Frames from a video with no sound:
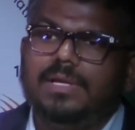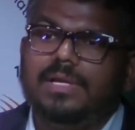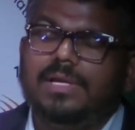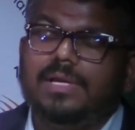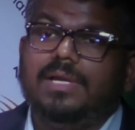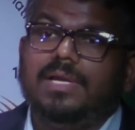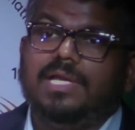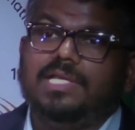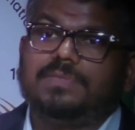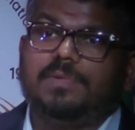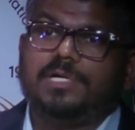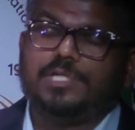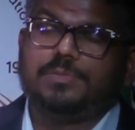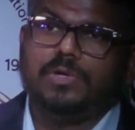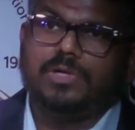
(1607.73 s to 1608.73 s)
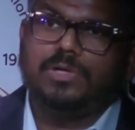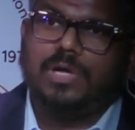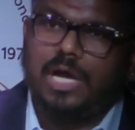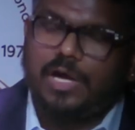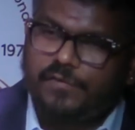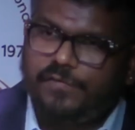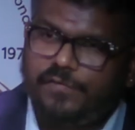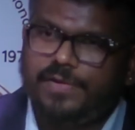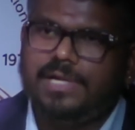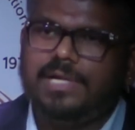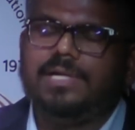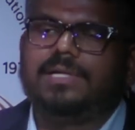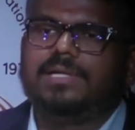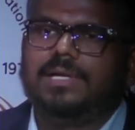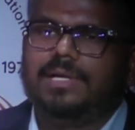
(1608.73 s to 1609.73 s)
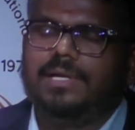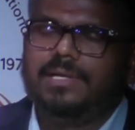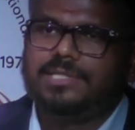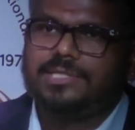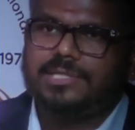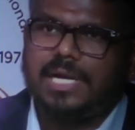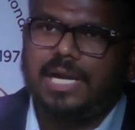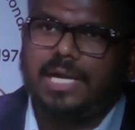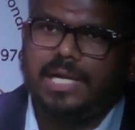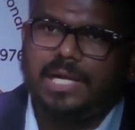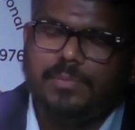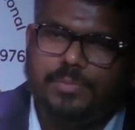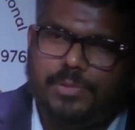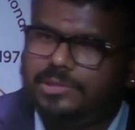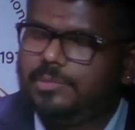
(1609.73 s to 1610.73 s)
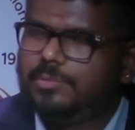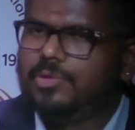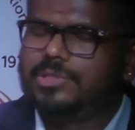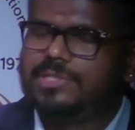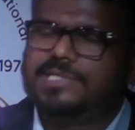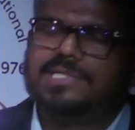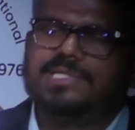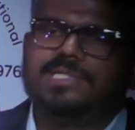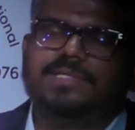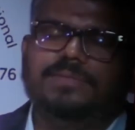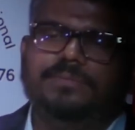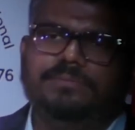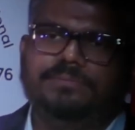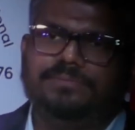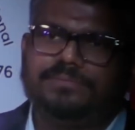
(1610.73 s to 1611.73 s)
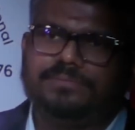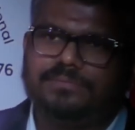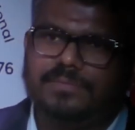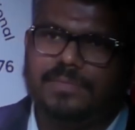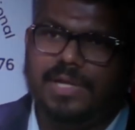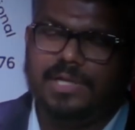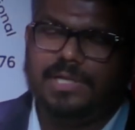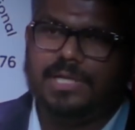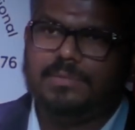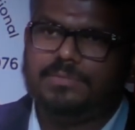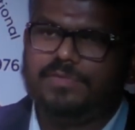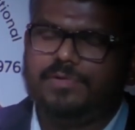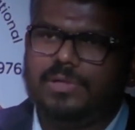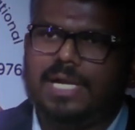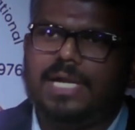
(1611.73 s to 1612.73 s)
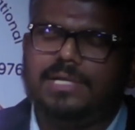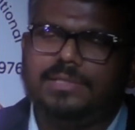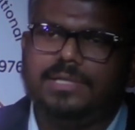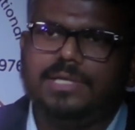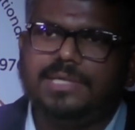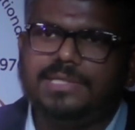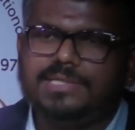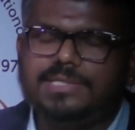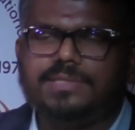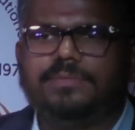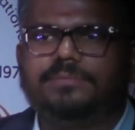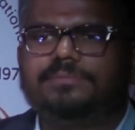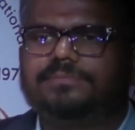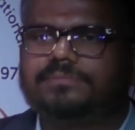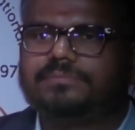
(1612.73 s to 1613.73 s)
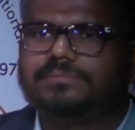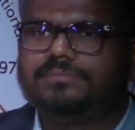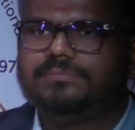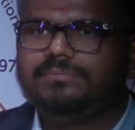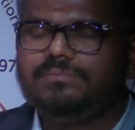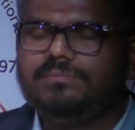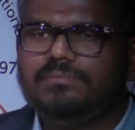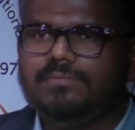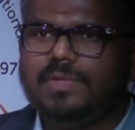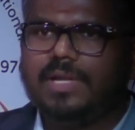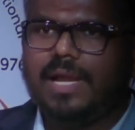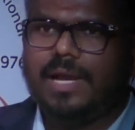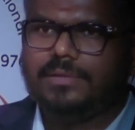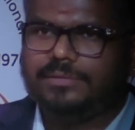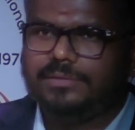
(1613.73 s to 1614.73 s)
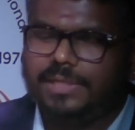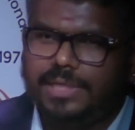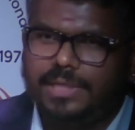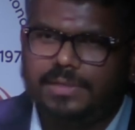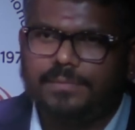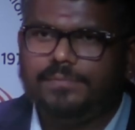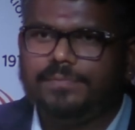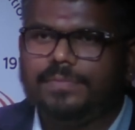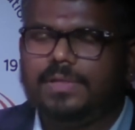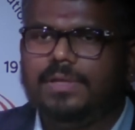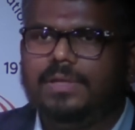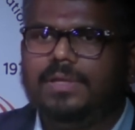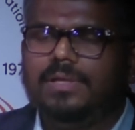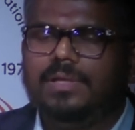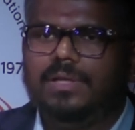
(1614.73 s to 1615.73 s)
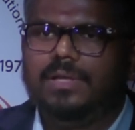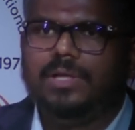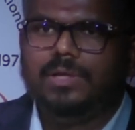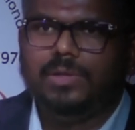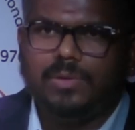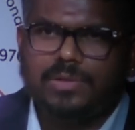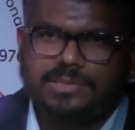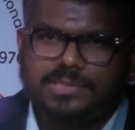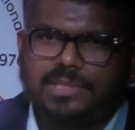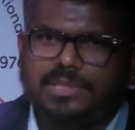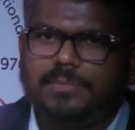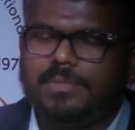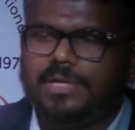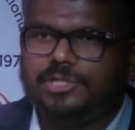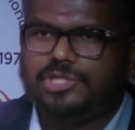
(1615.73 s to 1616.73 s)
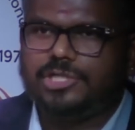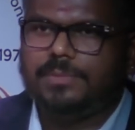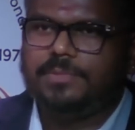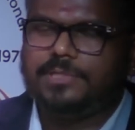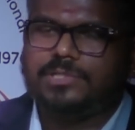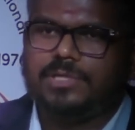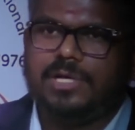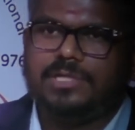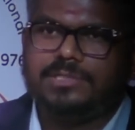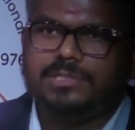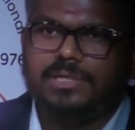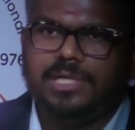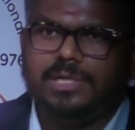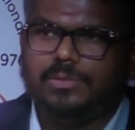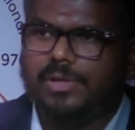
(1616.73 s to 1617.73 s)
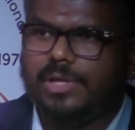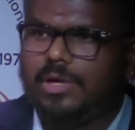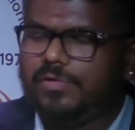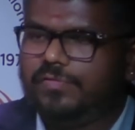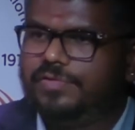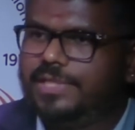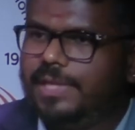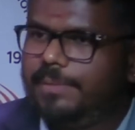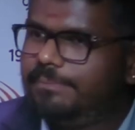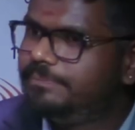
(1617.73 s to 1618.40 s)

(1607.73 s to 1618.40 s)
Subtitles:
is much more confident straddling both the boats in terms of dual identities, and 3, knows that the mothership is constantly looking out for them